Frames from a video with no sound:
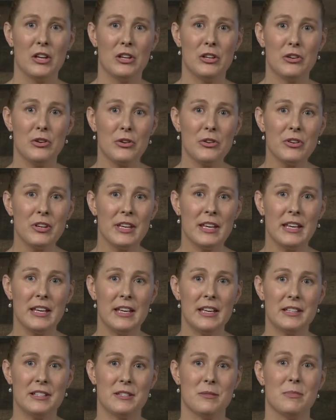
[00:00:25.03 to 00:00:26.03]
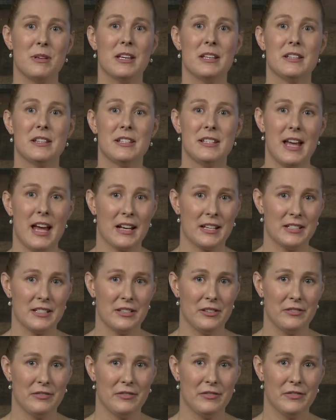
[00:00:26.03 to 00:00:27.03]
Your key is to be a
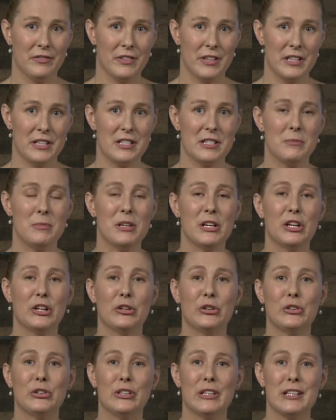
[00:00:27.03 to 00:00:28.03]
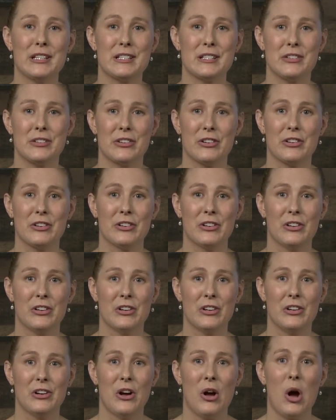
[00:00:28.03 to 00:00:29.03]
detective, is to be a good listener.
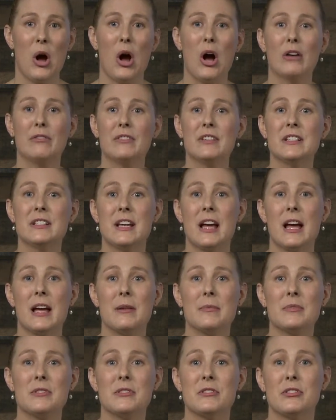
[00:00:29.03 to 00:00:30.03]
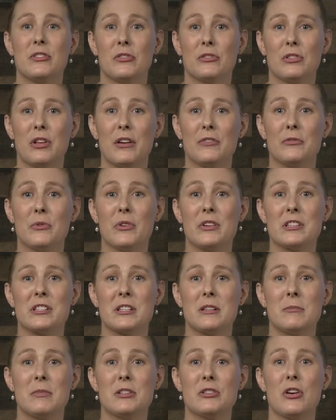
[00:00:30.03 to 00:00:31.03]
Oftentimes, your loved one is
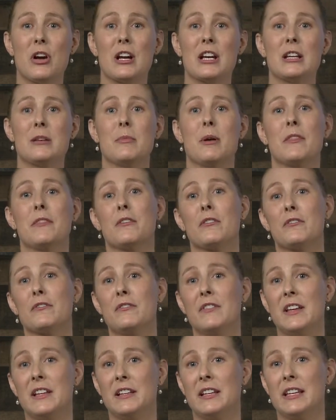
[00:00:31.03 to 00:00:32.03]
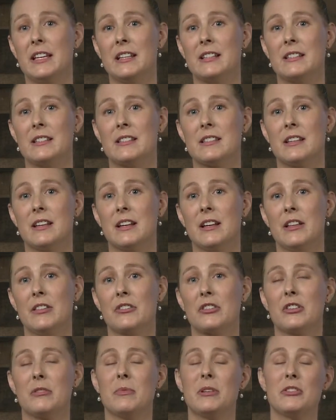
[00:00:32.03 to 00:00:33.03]
going to be talking about their feelings.
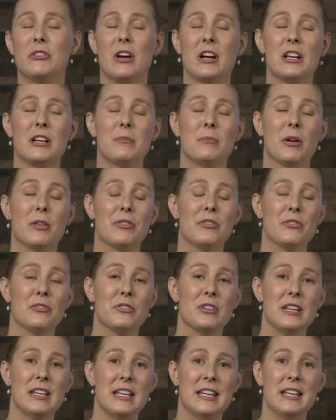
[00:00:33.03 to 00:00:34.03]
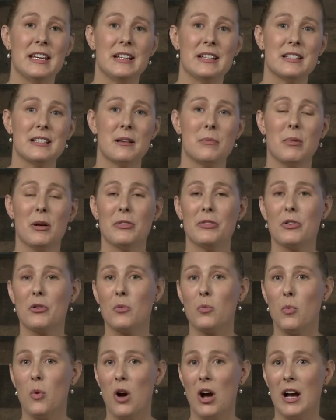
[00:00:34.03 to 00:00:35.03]
They're going to be talking about their needs, about their
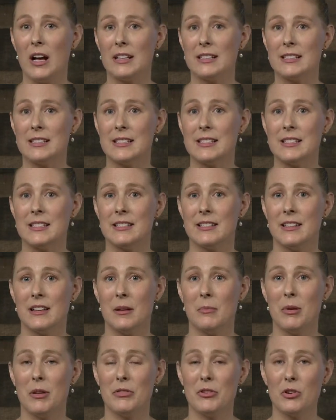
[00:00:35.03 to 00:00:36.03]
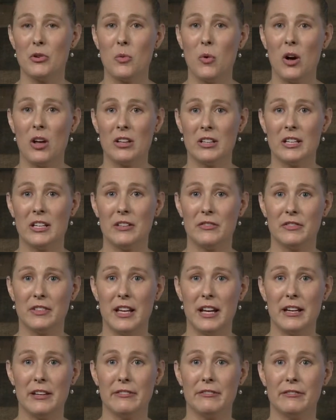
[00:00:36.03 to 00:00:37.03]
wants, about their quality of
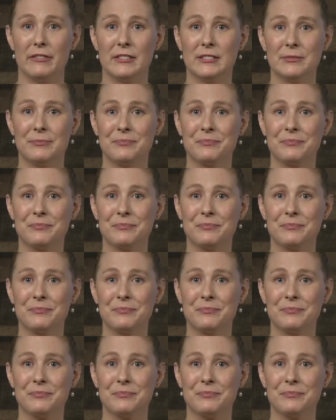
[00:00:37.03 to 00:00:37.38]
life.